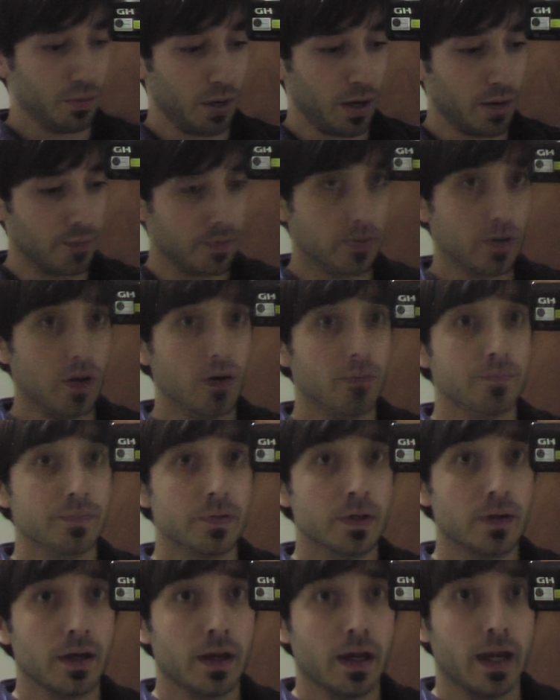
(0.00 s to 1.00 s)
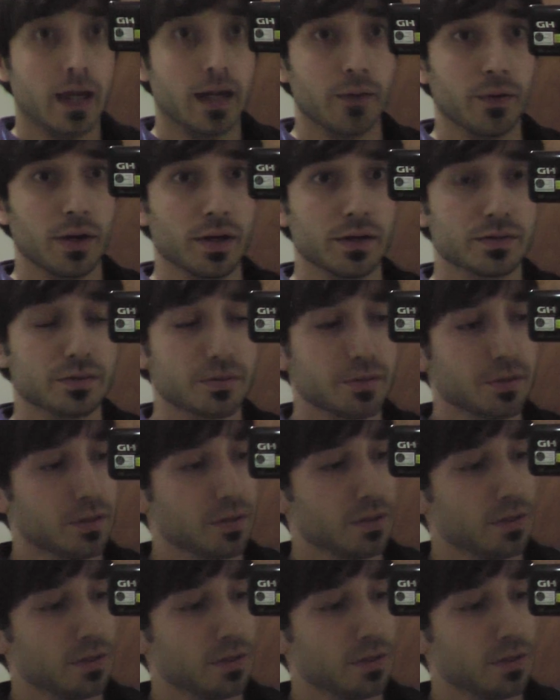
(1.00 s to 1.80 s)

problem at all. Anyways,